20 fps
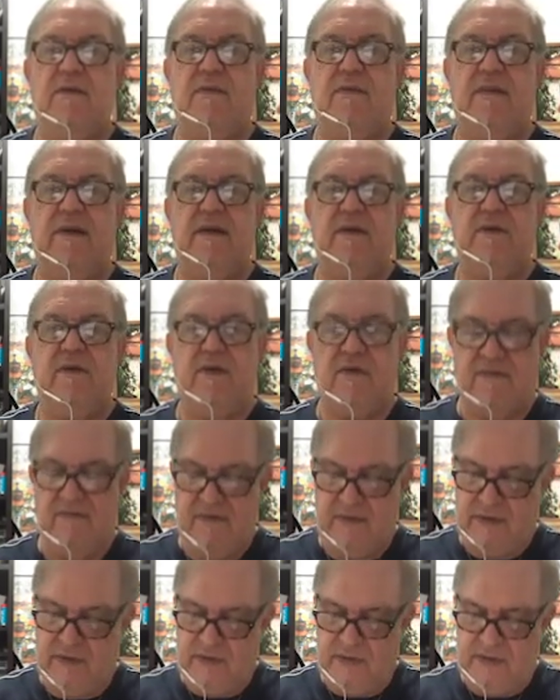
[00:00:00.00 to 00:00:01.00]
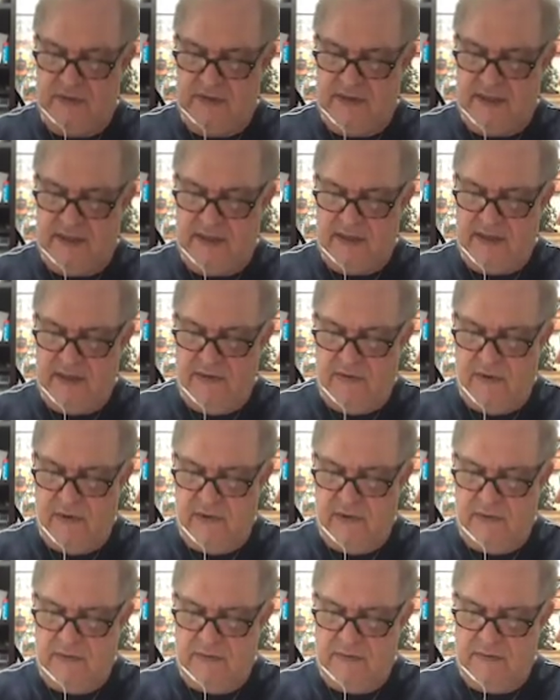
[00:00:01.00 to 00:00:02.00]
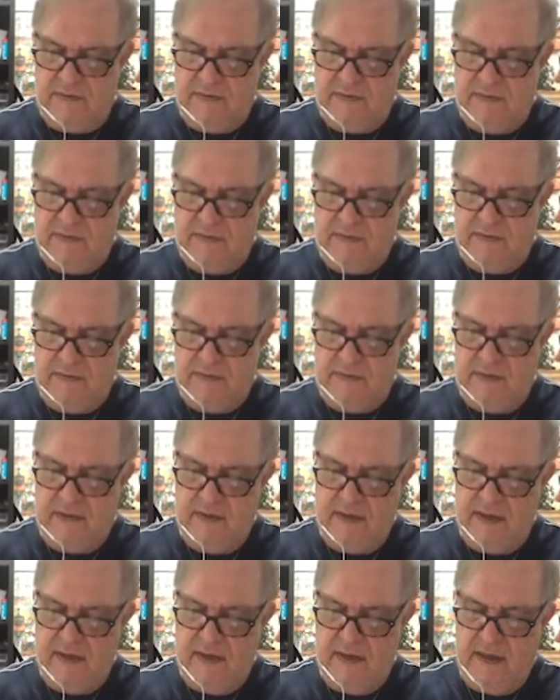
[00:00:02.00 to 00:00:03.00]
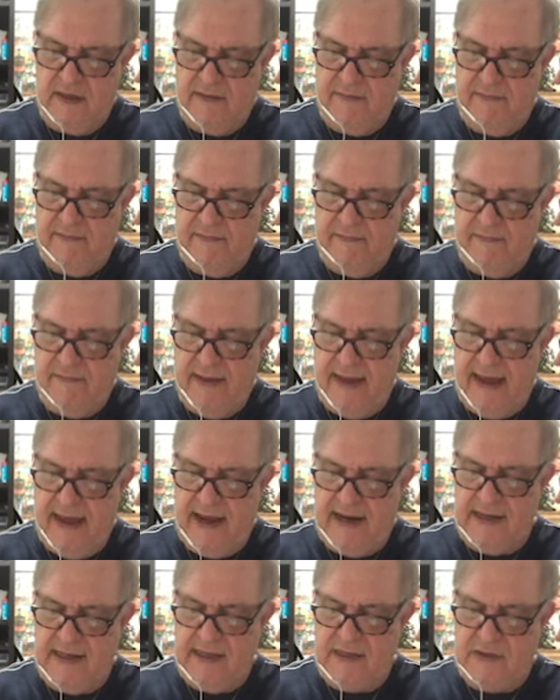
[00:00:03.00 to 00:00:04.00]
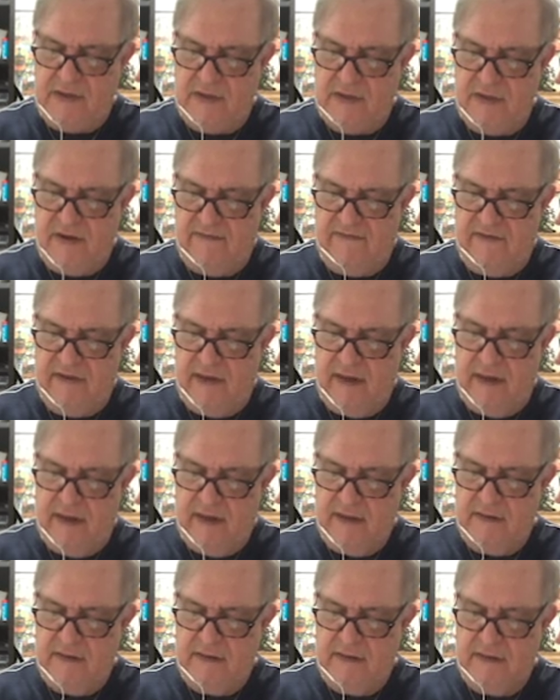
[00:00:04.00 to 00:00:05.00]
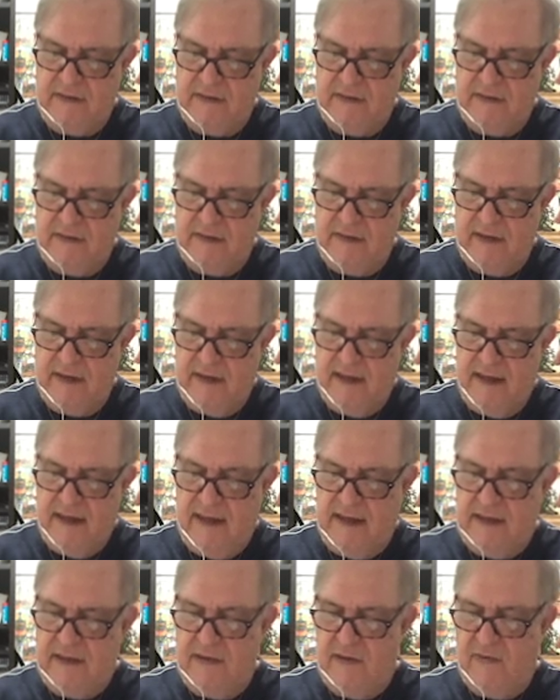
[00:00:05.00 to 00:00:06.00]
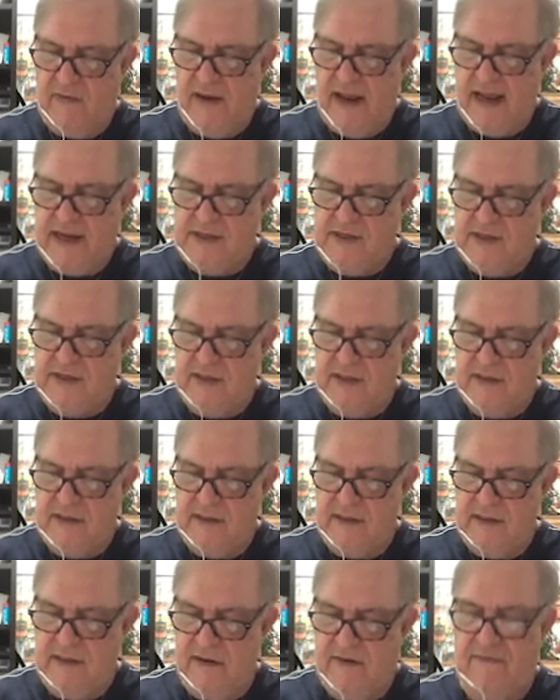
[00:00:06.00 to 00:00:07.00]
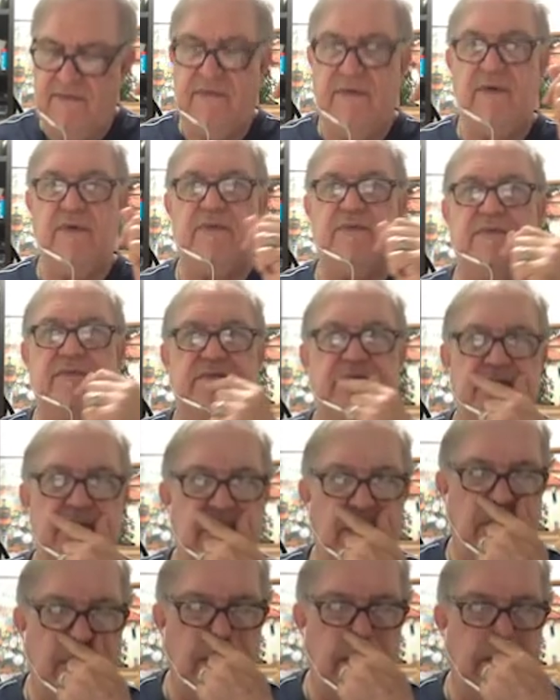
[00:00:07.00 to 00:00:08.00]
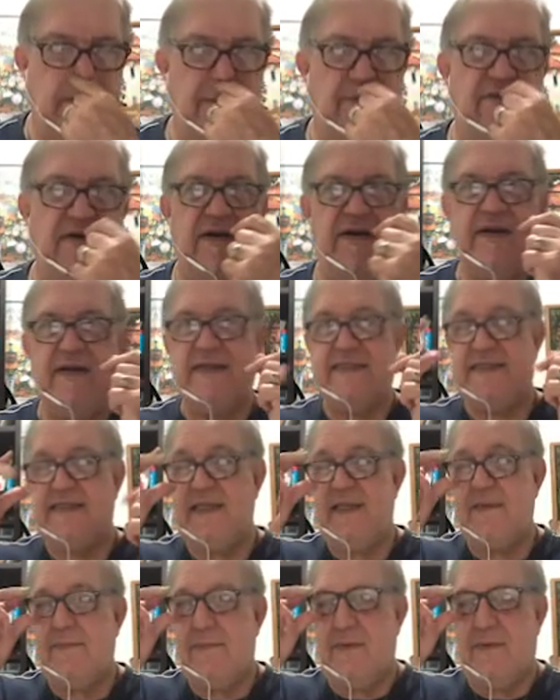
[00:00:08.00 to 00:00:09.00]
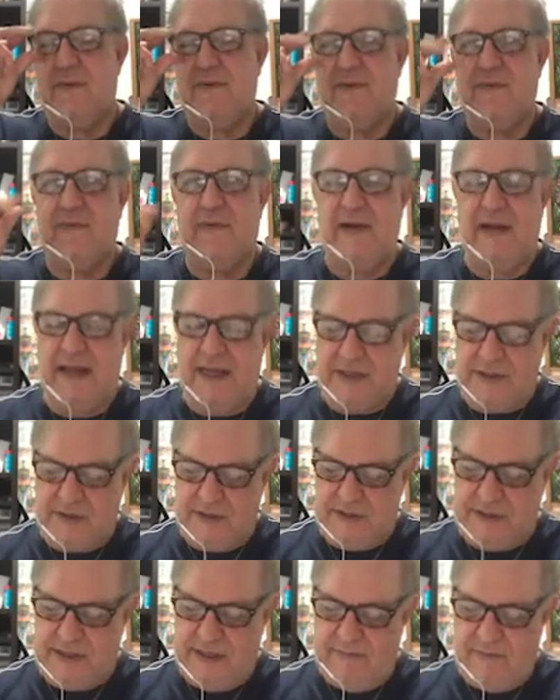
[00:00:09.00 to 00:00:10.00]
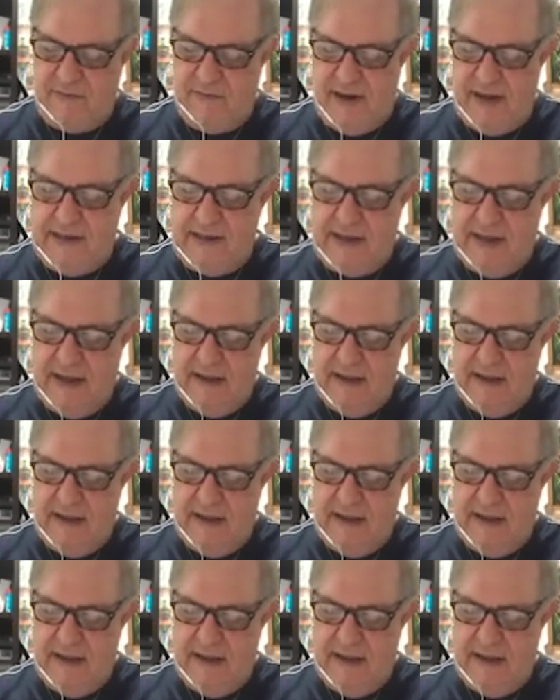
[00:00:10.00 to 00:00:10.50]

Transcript: 1 over 2 Z0, magnitude of E, direction of U. Very simple relationship, right?